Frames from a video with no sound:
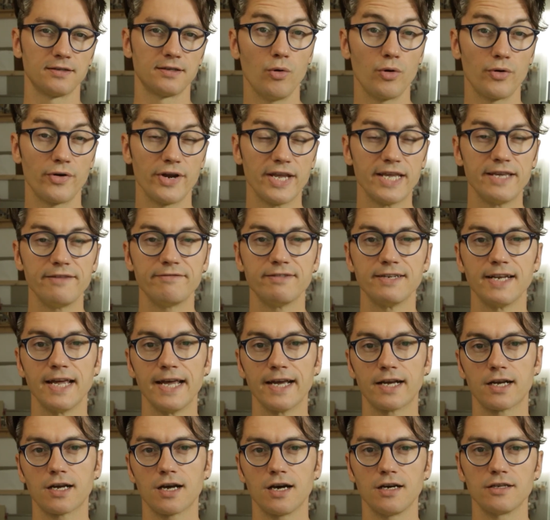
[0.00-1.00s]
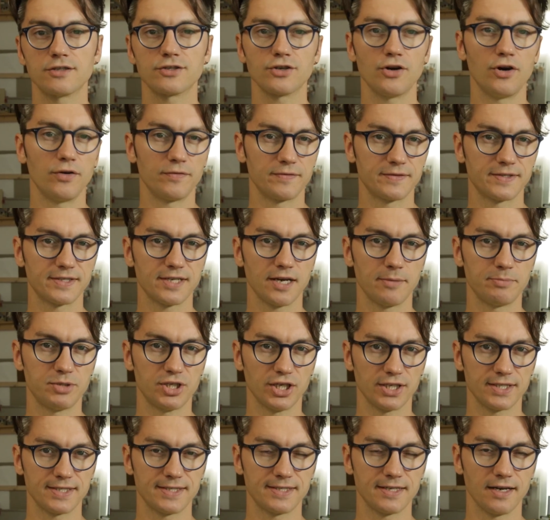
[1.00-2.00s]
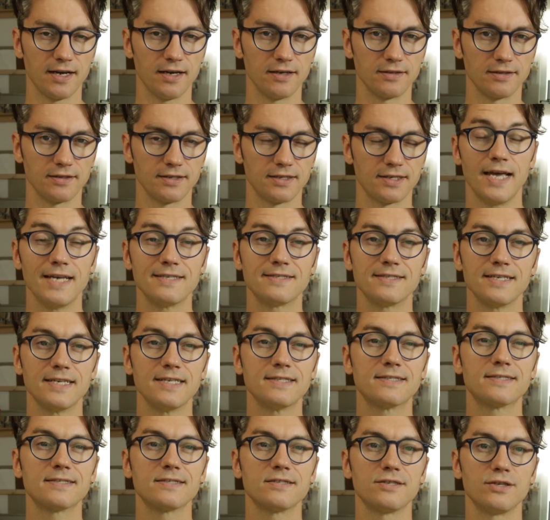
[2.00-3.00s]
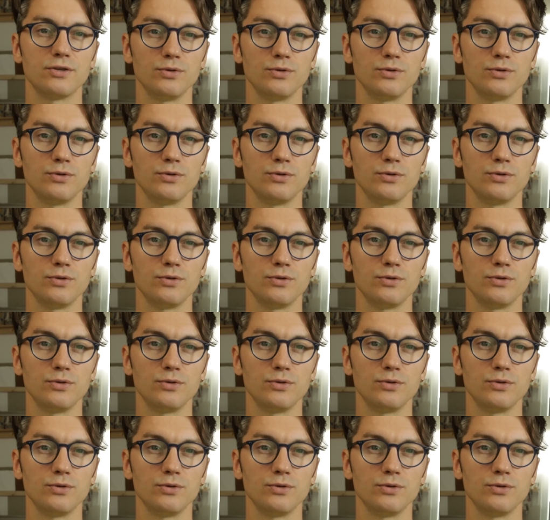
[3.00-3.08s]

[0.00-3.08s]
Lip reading: or even a cut-off subject style, as it's